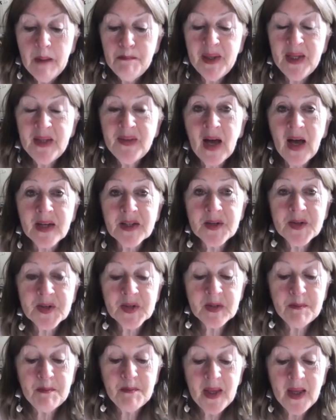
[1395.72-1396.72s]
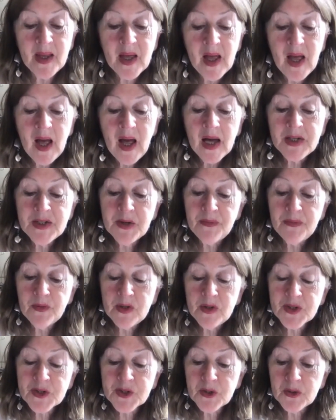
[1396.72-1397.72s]
Be that as it may, a
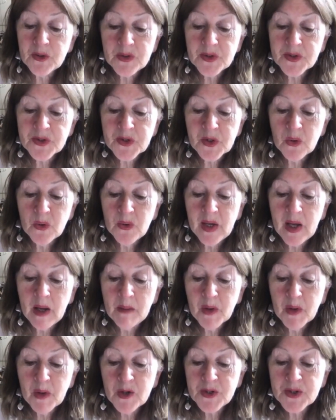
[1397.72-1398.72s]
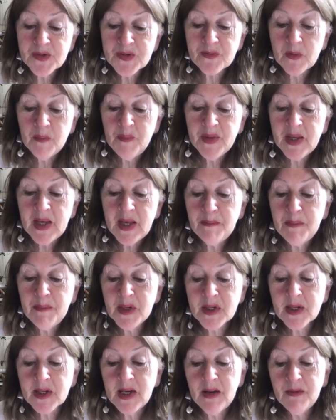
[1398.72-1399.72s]
different story emerges from the
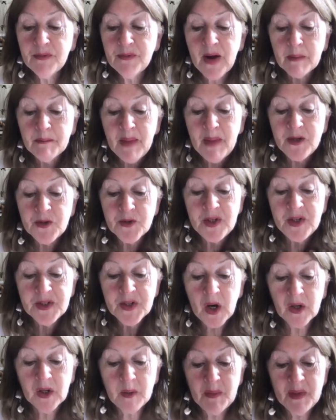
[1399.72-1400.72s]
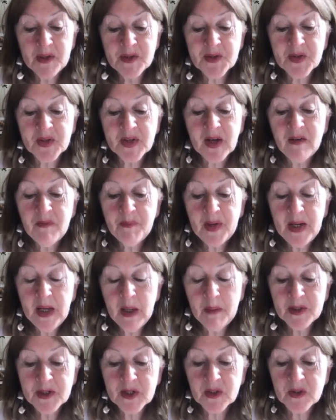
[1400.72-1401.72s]
admittedly fragmentary documents that I've been
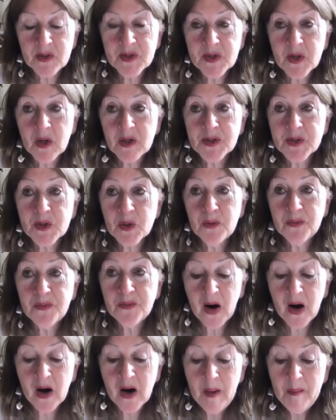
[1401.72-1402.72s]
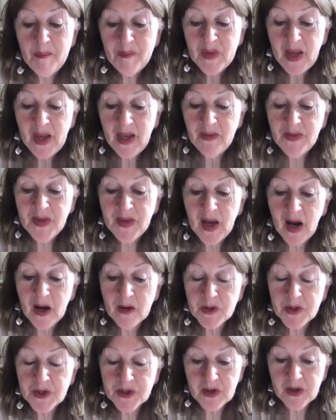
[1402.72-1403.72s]
able to consult so far in the
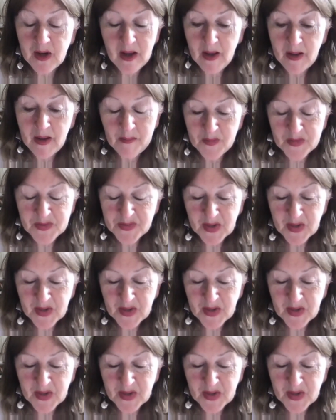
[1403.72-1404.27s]
Irish, in